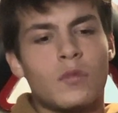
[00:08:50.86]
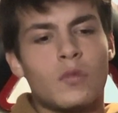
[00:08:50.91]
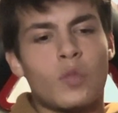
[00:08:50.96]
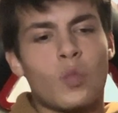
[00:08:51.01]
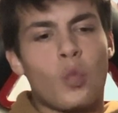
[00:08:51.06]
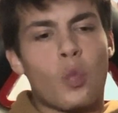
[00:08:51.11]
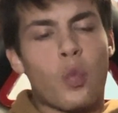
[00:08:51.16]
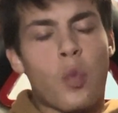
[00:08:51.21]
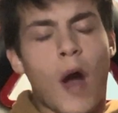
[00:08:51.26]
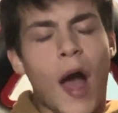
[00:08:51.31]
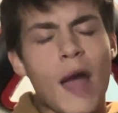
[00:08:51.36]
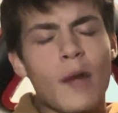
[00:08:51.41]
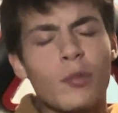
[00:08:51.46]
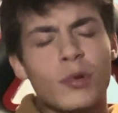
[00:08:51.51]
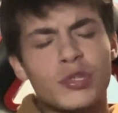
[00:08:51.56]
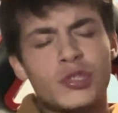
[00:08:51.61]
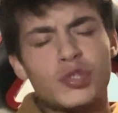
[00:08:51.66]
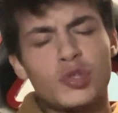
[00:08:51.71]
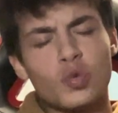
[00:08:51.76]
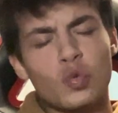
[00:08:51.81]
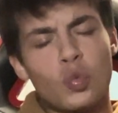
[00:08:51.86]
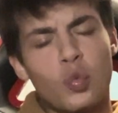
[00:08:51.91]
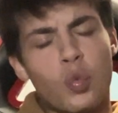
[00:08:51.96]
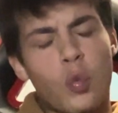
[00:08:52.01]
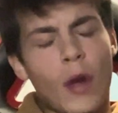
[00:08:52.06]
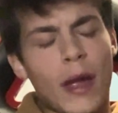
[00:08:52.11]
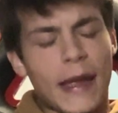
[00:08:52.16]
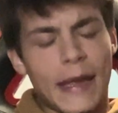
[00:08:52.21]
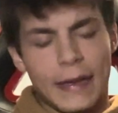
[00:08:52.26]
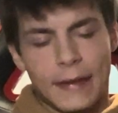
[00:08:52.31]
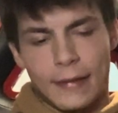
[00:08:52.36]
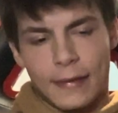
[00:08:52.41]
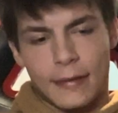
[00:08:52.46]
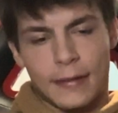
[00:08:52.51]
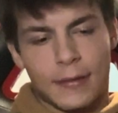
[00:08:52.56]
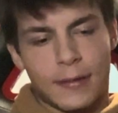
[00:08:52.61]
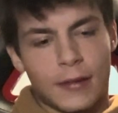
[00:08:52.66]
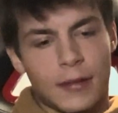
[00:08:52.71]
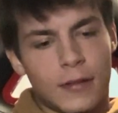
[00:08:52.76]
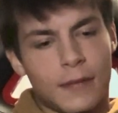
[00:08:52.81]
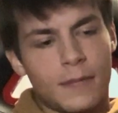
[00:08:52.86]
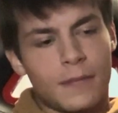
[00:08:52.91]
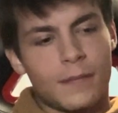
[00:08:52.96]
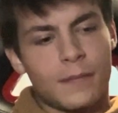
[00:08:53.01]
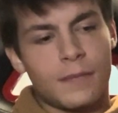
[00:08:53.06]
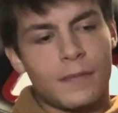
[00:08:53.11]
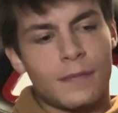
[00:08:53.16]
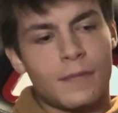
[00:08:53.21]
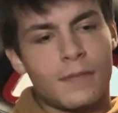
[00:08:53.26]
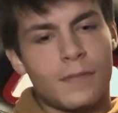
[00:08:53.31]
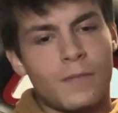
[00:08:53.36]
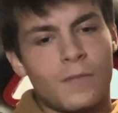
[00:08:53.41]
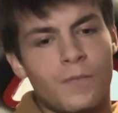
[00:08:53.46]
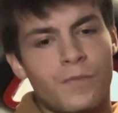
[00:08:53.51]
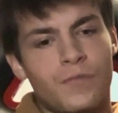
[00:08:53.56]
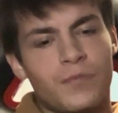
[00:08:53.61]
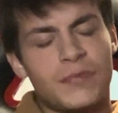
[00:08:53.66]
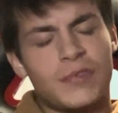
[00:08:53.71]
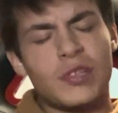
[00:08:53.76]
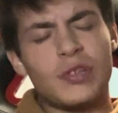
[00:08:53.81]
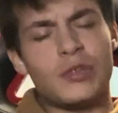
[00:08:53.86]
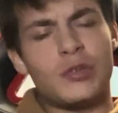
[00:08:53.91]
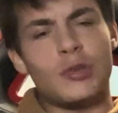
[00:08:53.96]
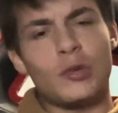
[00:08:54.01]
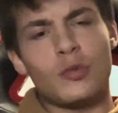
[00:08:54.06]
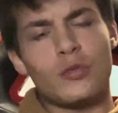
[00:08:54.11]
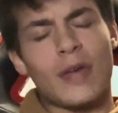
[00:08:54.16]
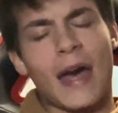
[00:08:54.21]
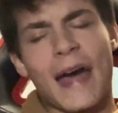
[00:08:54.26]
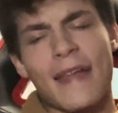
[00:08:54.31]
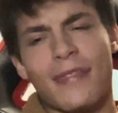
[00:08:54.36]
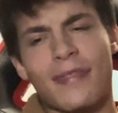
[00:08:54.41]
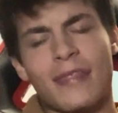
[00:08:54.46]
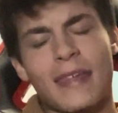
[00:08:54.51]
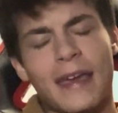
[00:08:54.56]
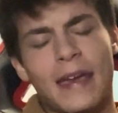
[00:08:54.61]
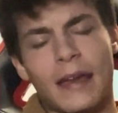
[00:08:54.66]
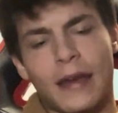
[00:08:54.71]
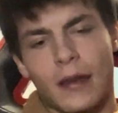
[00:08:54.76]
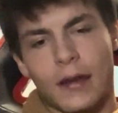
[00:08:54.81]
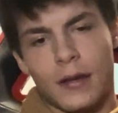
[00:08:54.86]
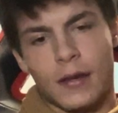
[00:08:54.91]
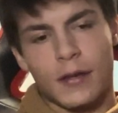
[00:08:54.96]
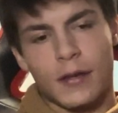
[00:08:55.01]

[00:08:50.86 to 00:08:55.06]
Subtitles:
why would you wait to do that thing?